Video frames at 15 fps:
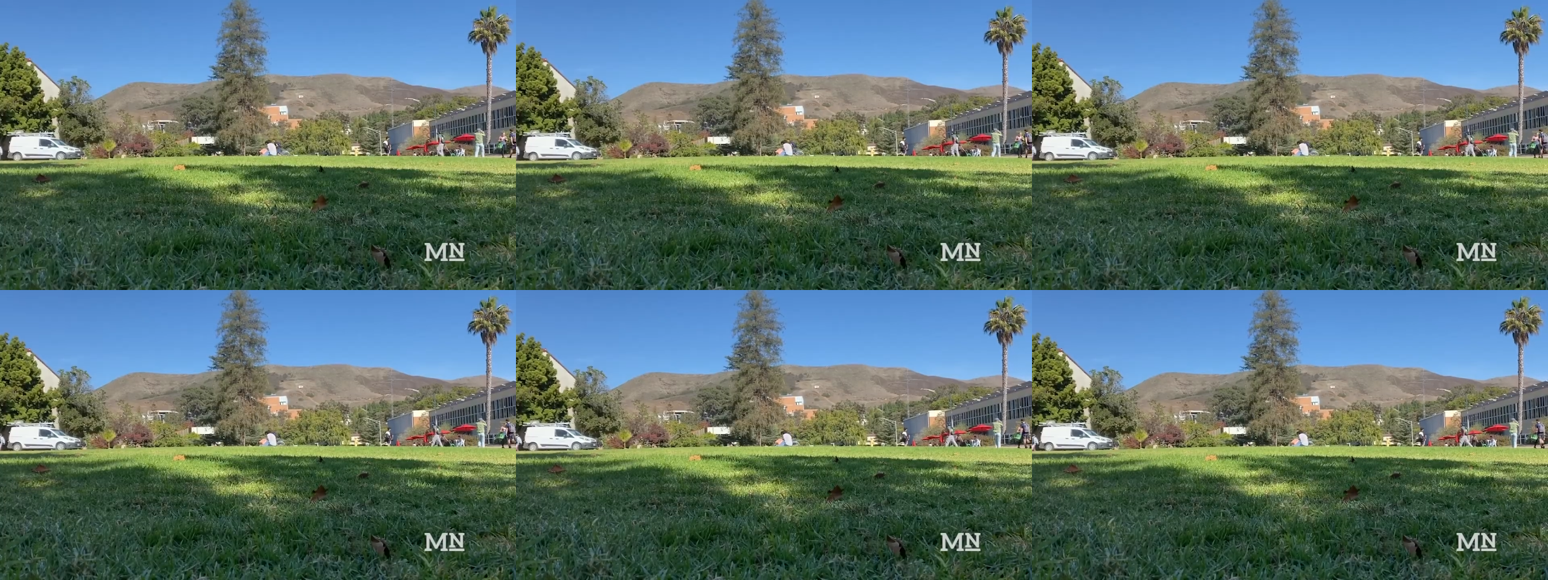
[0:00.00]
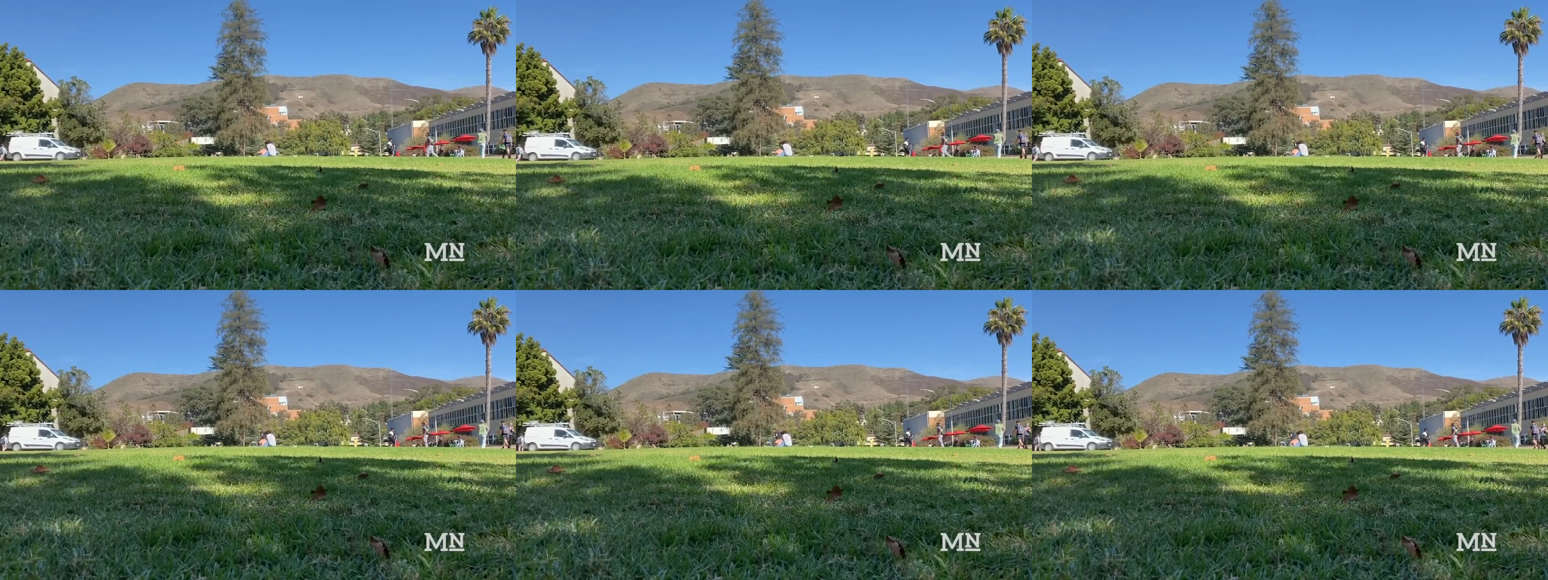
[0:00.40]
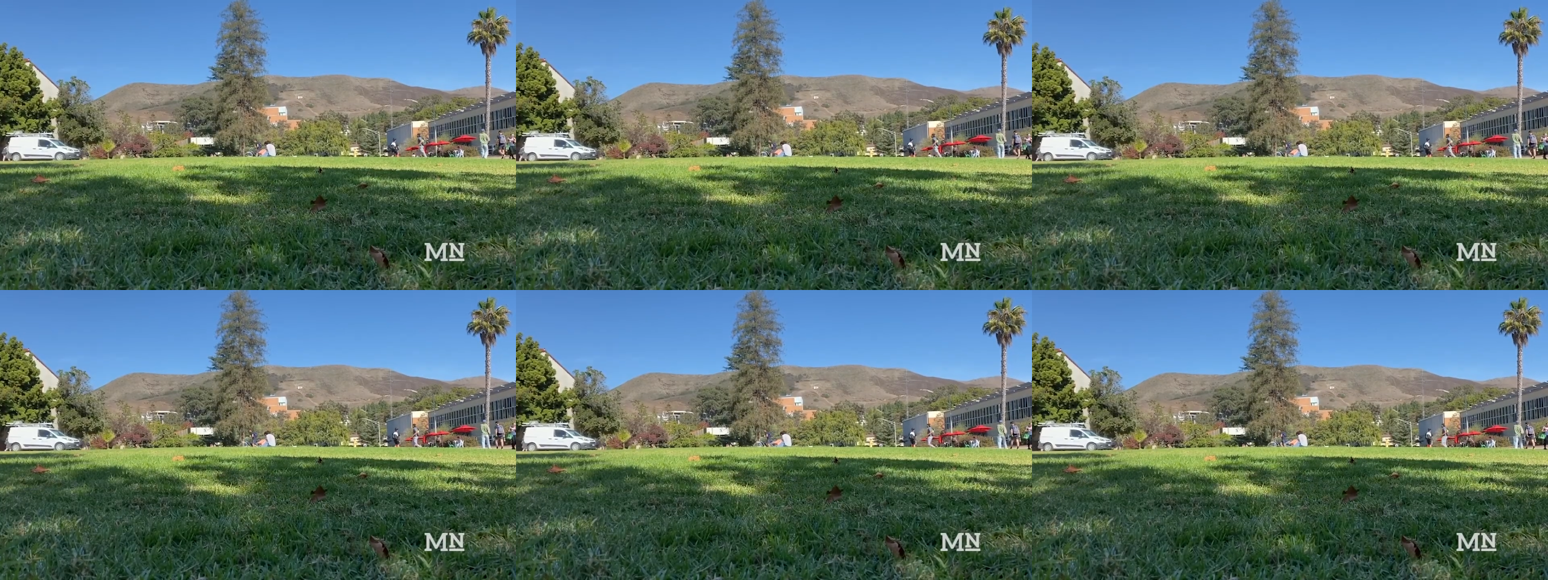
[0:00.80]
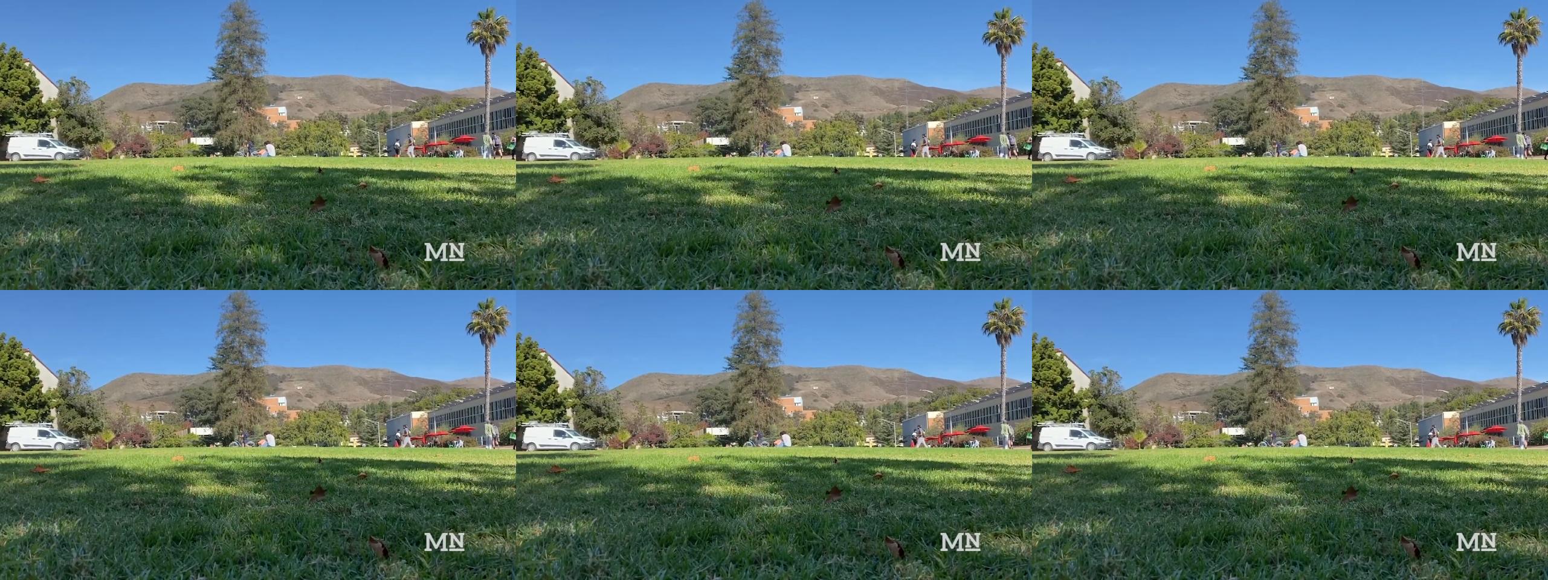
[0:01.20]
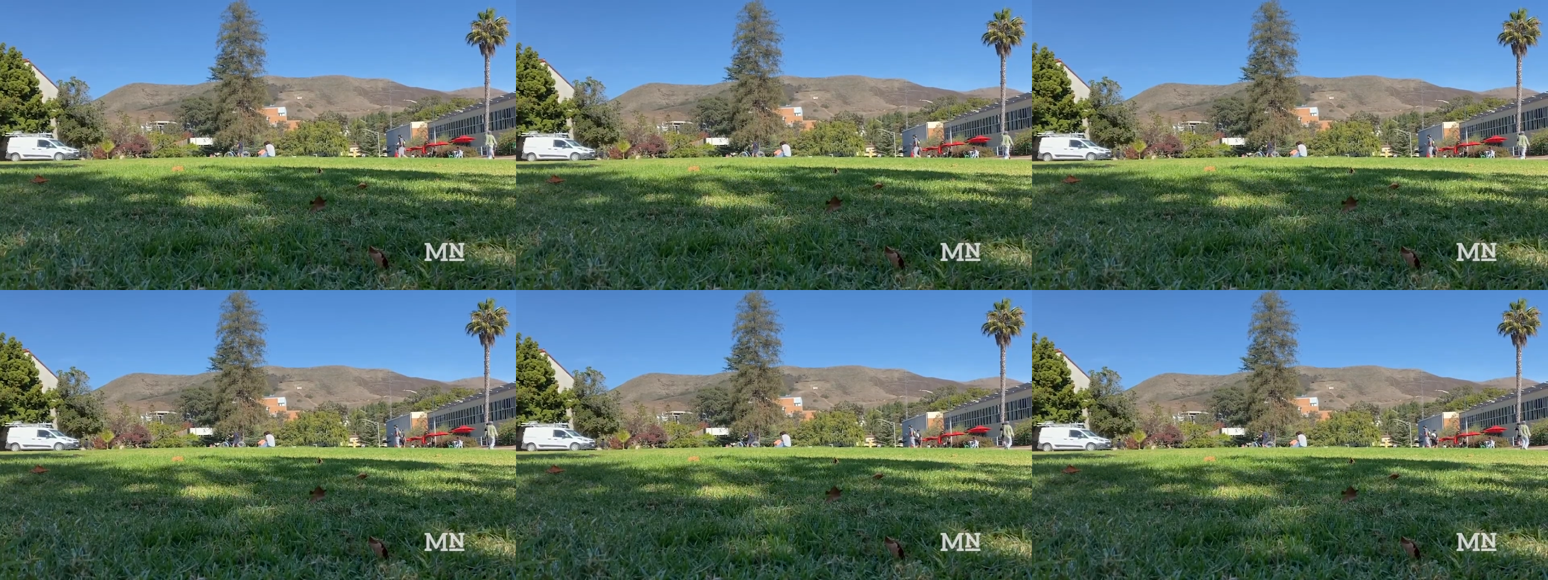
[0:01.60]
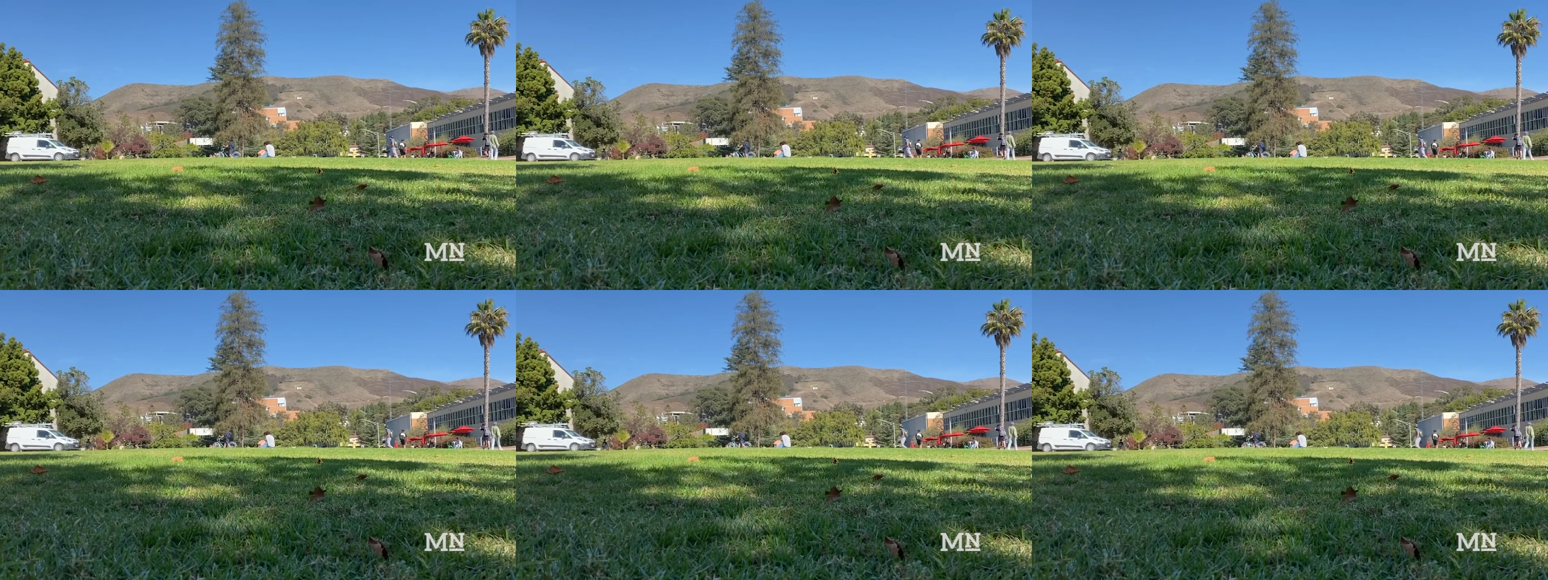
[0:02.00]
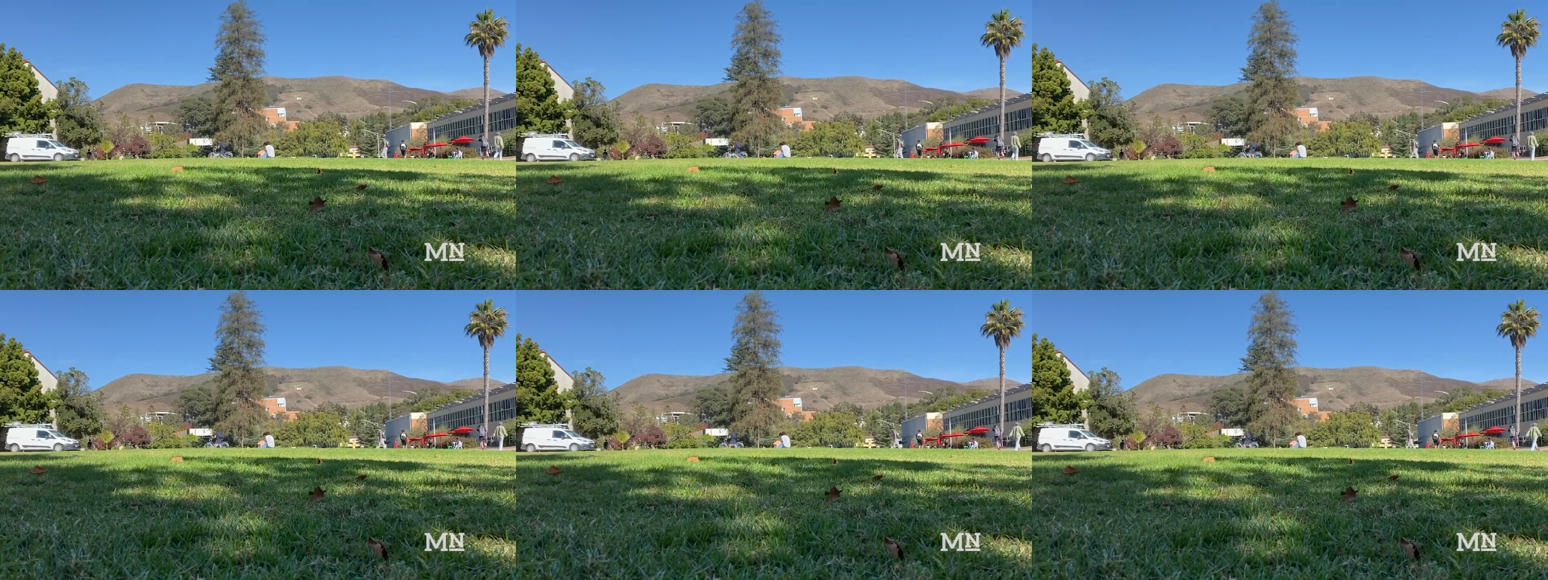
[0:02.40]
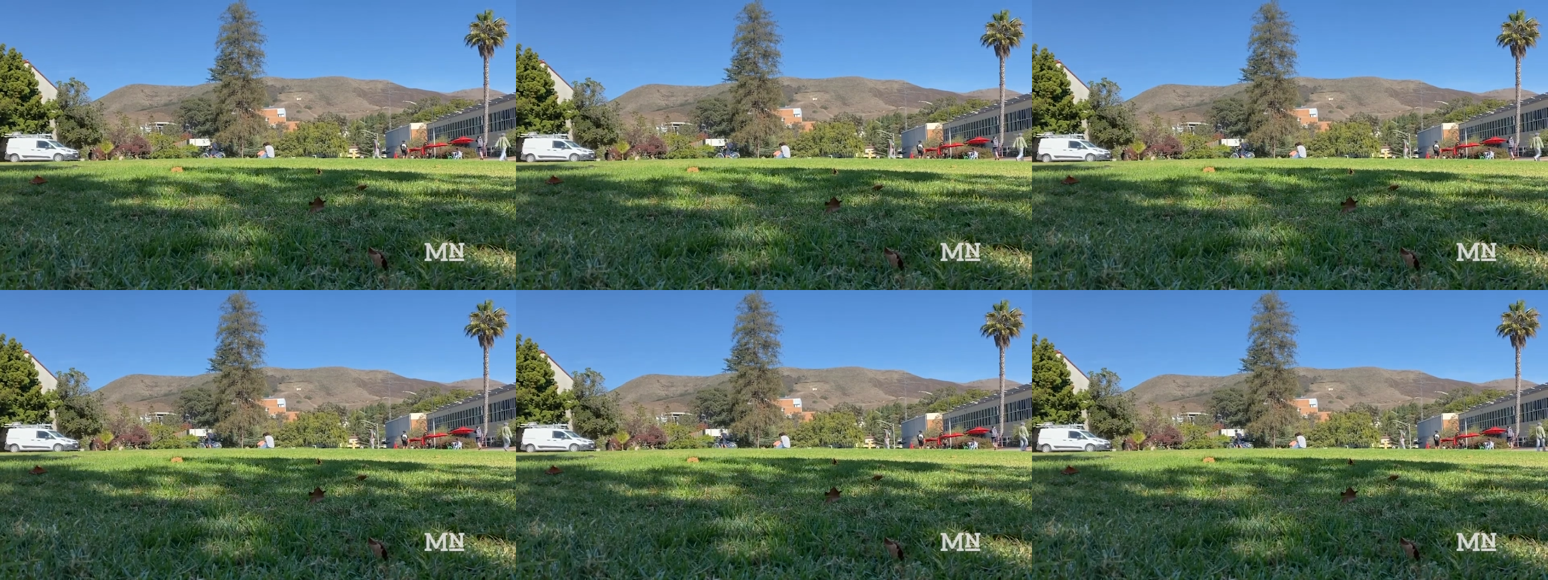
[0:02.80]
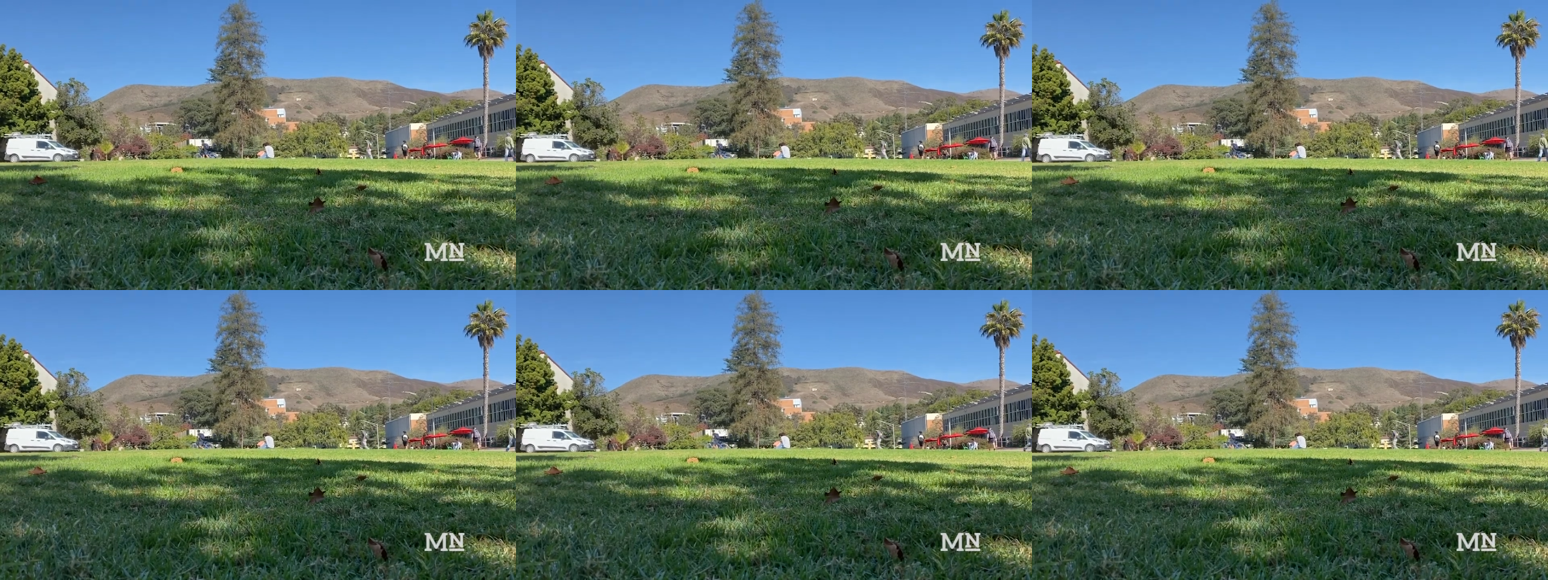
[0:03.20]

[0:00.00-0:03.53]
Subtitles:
(no speaker visible)